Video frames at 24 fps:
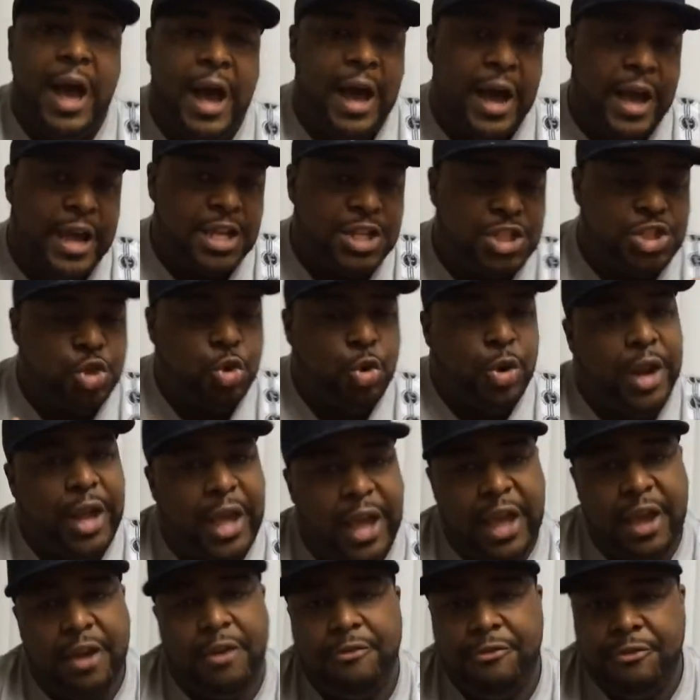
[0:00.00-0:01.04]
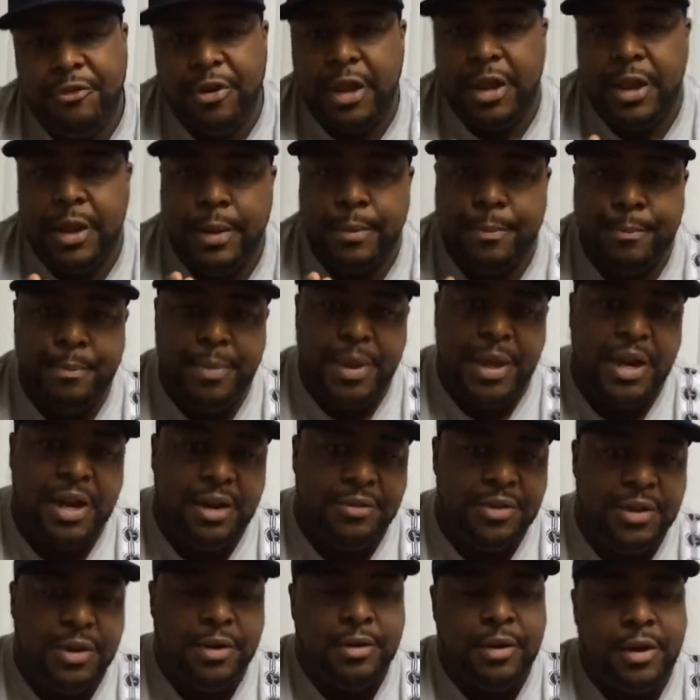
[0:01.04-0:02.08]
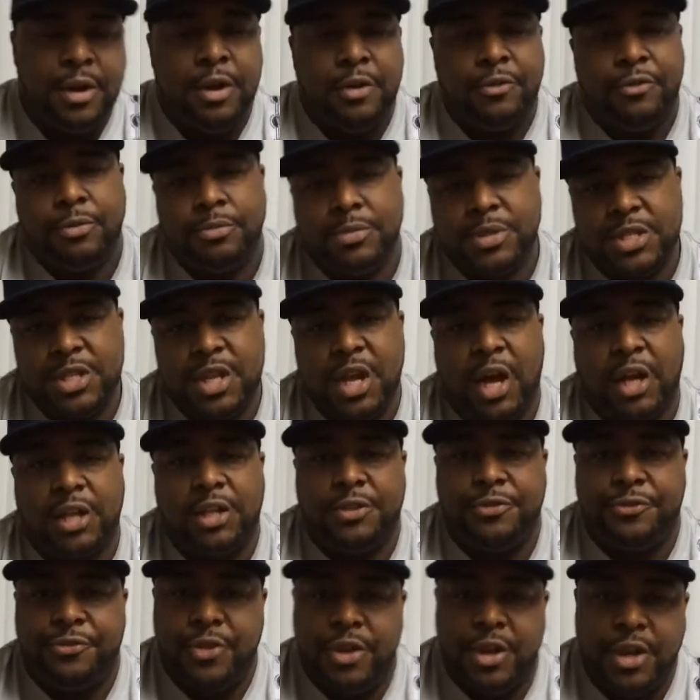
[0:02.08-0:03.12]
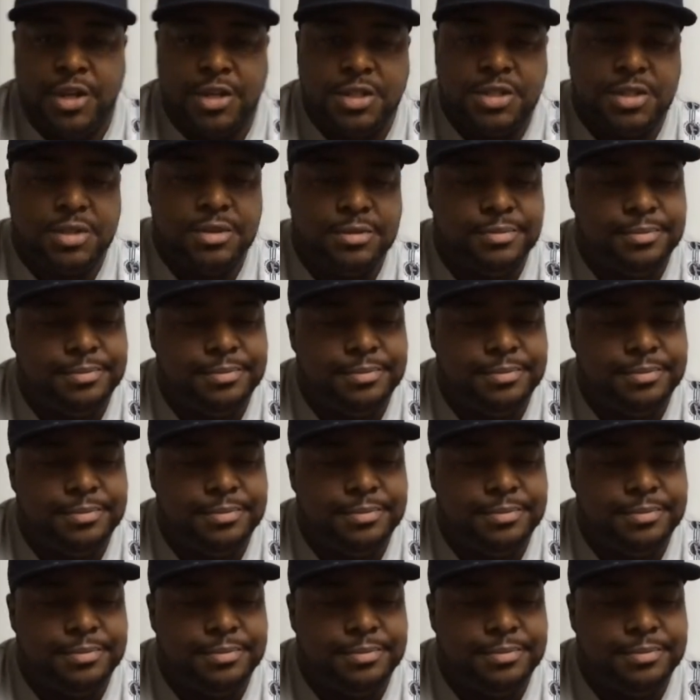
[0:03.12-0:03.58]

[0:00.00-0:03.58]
I enjoyed every bit of it, from start to finish.